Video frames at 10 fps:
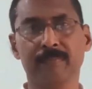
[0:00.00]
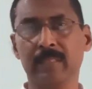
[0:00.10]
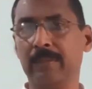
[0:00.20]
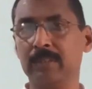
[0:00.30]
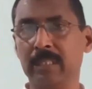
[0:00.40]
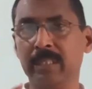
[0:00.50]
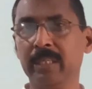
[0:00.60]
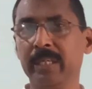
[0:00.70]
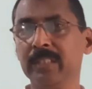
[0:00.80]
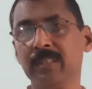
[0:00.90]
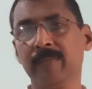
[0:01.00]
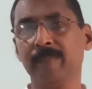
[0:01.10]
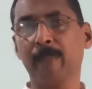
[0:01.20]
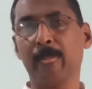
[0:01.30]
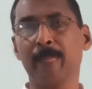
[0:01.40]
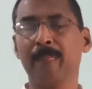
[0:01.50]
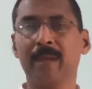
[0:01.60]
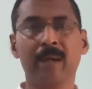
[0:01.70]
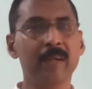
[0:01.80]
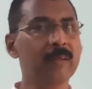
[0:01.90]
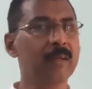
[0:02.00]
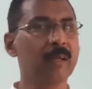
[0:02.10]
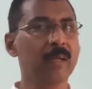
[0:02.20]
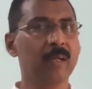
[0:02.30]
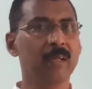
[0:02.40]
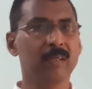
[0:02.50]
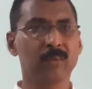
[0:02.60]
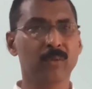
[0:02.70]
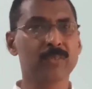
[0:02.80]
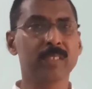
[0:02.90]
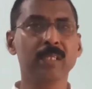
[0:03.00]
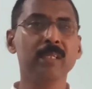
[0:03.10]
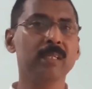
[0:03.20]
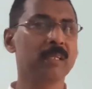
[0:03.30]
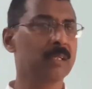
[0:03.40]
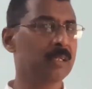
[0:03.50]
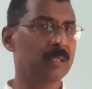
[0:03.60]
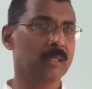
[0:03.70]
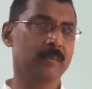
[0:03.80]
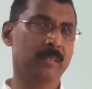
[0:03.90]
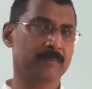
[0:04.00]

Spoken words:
That is linkage and crossing over.